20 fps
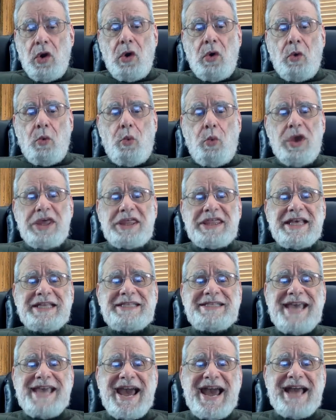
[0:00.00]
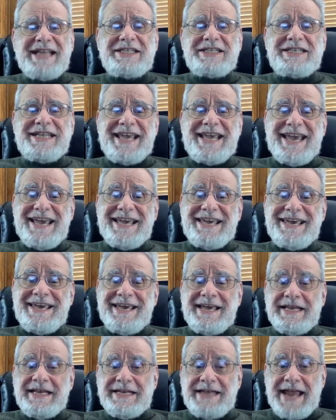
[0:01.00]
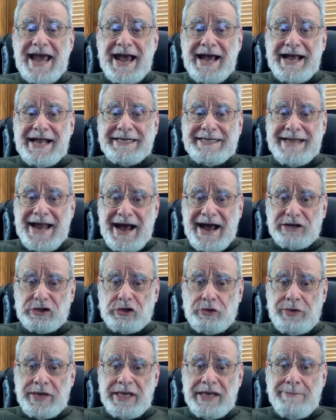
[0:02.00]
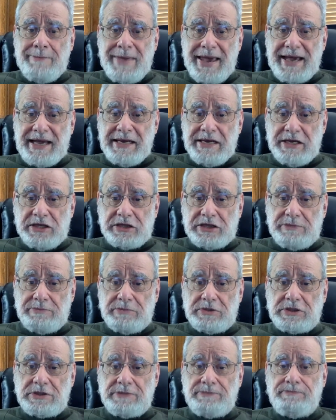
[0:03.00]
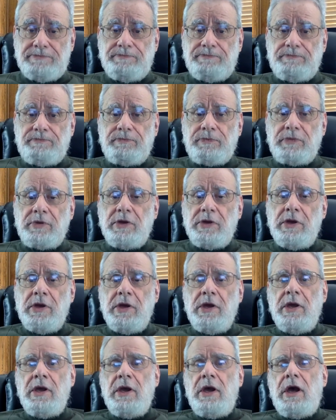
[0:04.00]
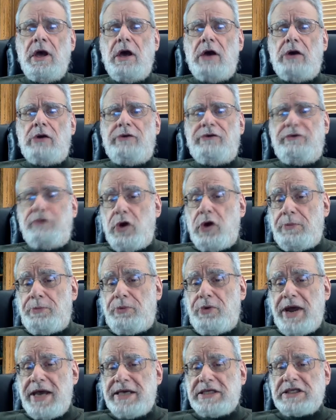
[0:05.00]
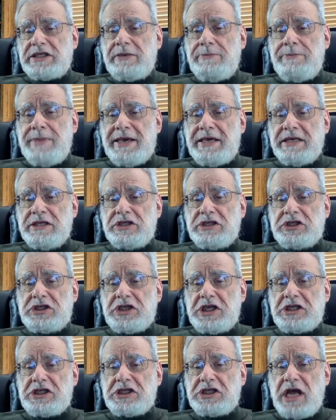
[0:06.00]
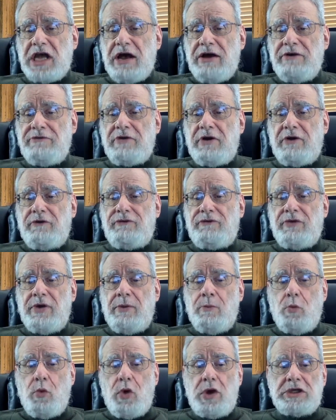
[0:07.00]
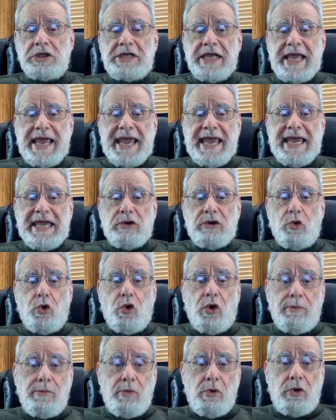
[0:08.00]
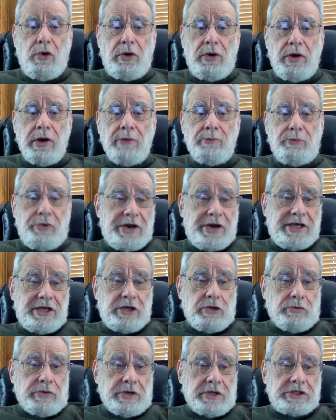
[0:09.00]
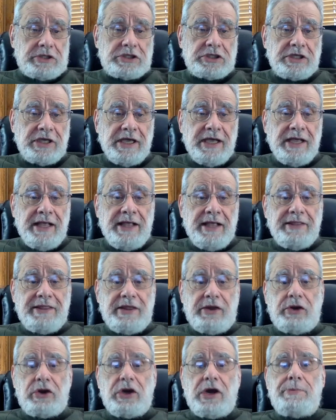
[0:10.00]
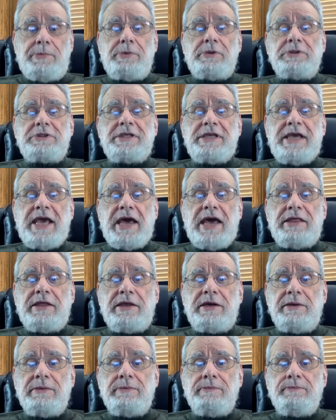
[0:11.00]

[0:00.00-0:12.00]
with attached inking and doctoring mechanisms. A gravure press may consist of from 1 to 8 or more printing units that are coupled together